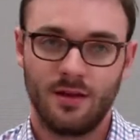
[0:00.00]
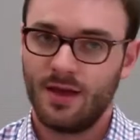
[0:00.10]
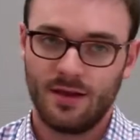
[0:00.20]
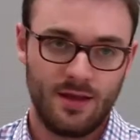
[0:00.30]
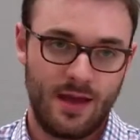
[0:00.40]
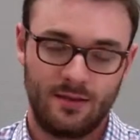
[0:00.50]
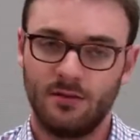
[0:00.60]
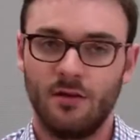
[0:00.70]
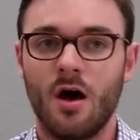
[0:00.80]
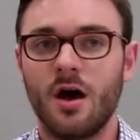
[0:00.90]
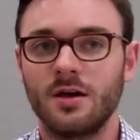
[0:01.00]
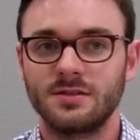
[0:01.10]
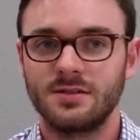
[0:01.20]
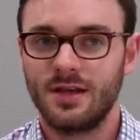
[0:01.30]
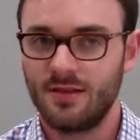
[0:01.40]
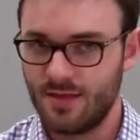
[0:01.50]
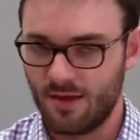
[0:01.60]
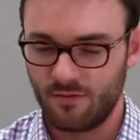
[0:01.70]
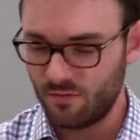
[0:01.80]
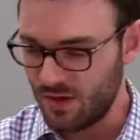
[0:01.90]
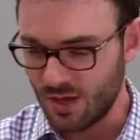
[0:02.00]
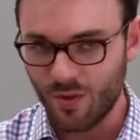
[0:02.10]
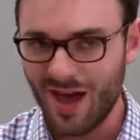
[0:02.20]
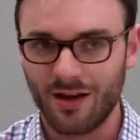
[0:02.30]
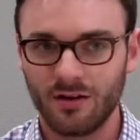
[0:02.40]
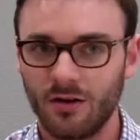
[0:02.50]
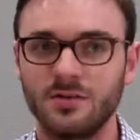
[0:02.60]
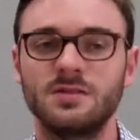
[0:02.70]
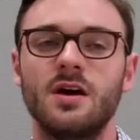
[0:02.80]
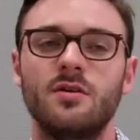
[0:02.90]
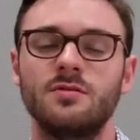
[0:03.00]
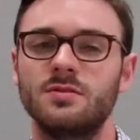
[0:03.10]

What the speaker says: can get lost in that feedback also.